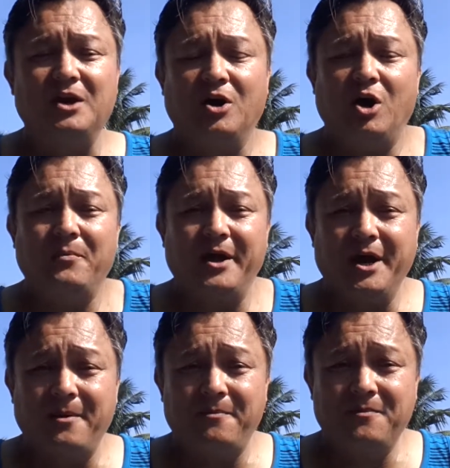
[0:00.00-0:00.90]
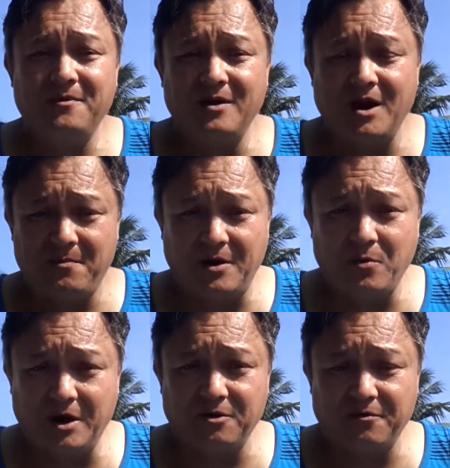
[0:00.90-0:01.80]
He called me up my
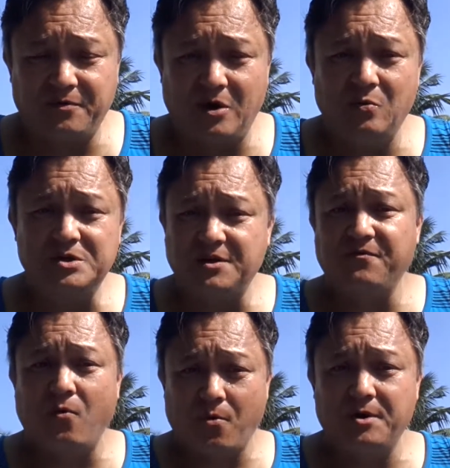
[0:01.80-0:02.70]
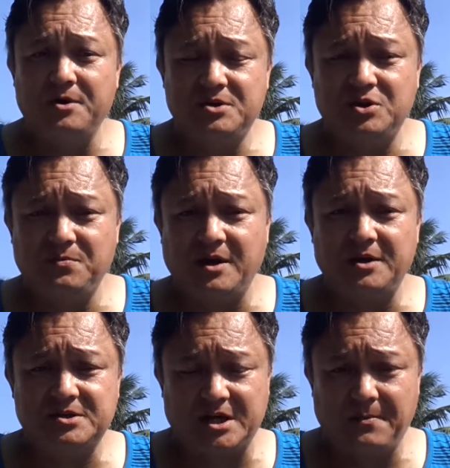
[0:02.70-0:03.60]
regular phone, which I forwarded to
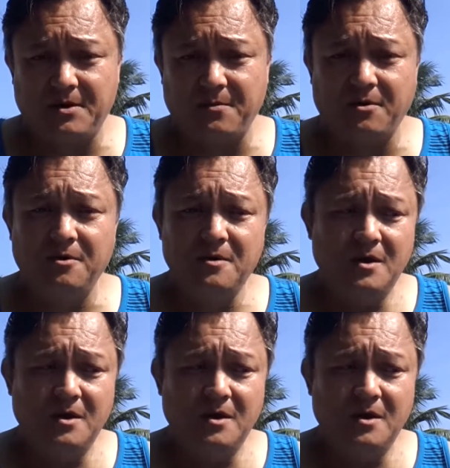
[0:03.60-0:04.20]
my Skype number.